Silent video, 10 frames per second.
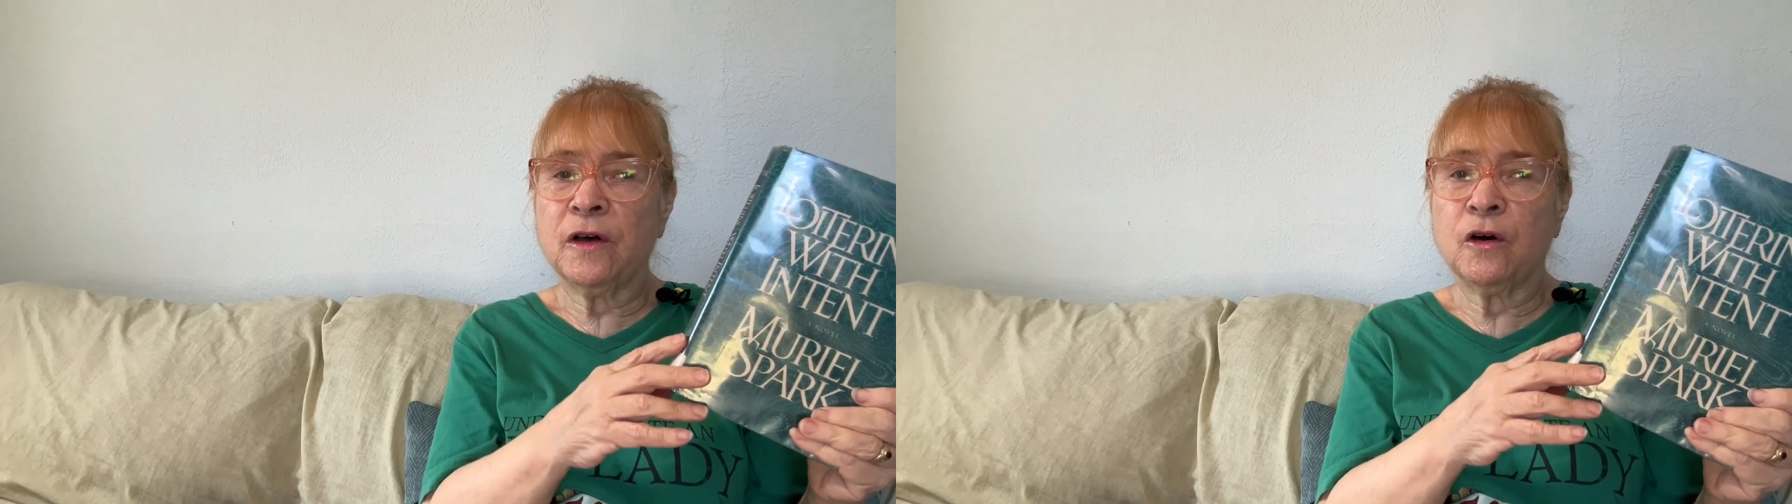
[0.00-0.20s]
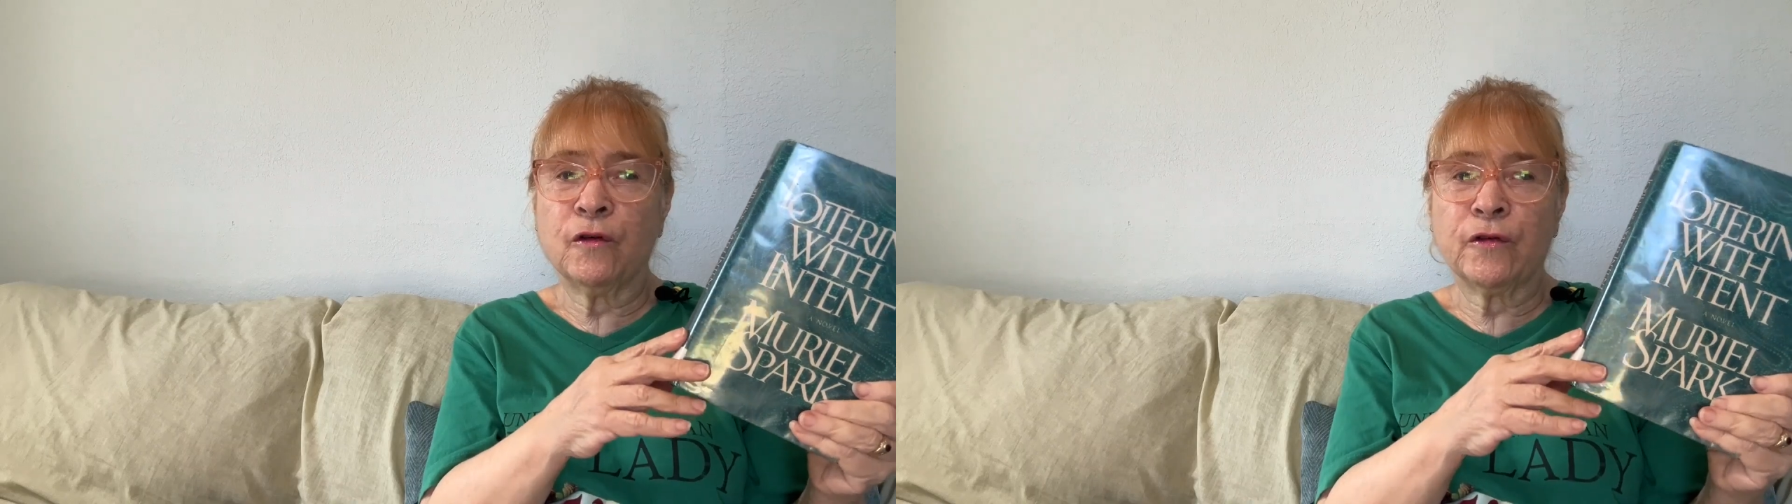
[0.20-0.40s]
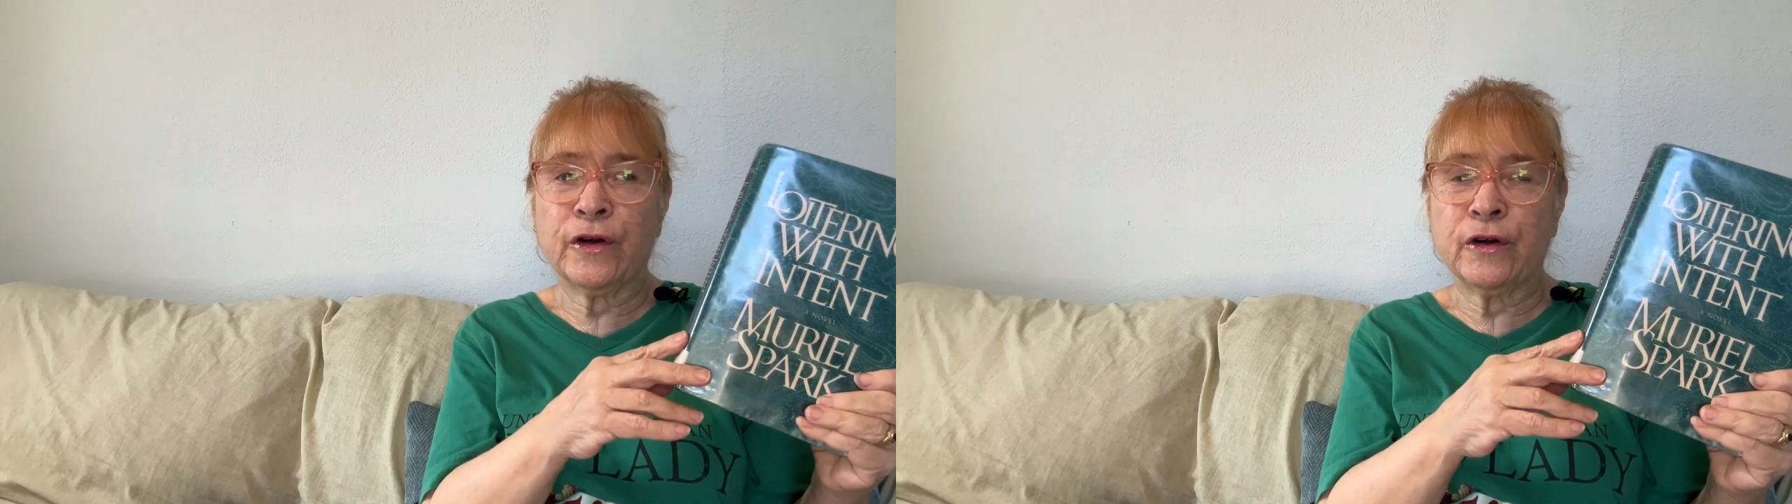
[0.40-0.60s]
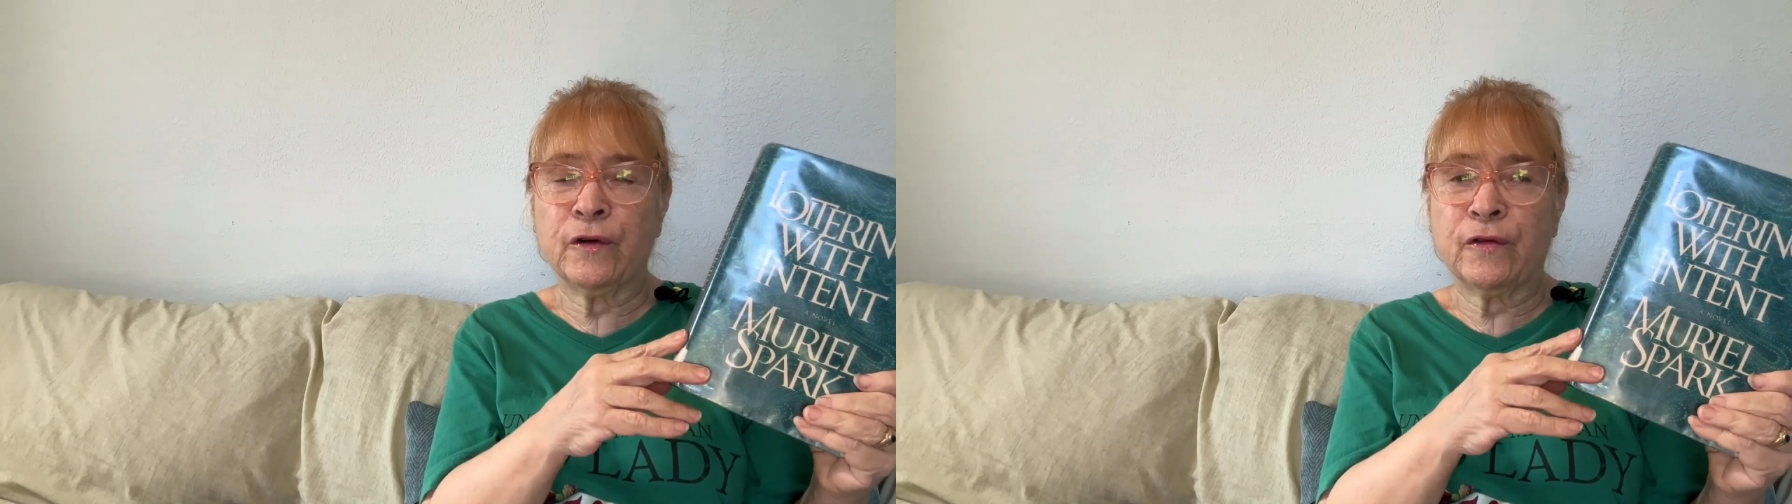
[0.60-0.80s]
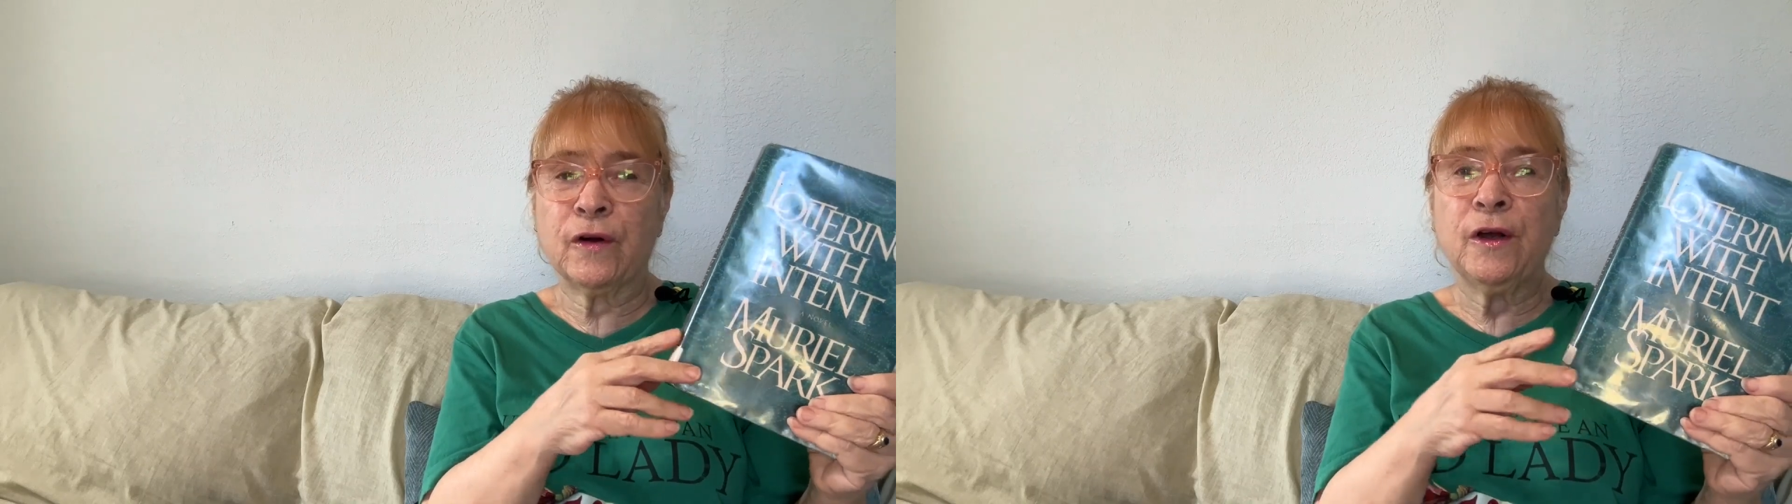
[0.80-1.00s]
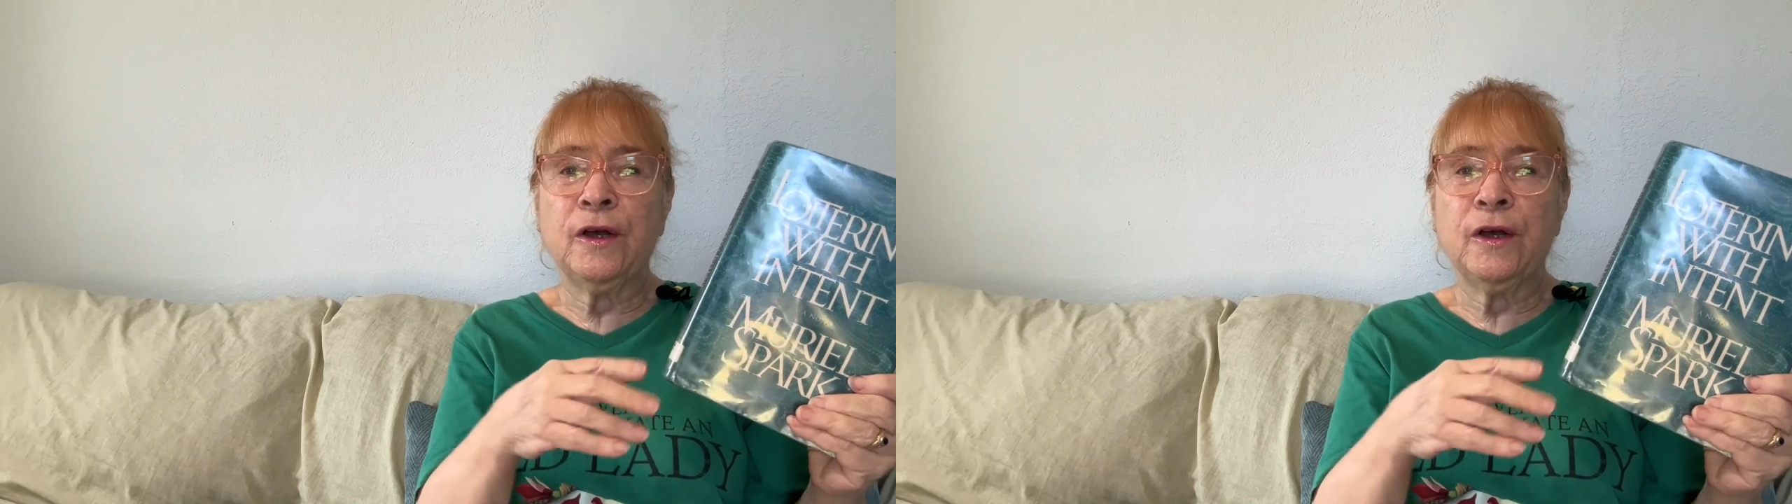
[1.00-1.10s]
over and over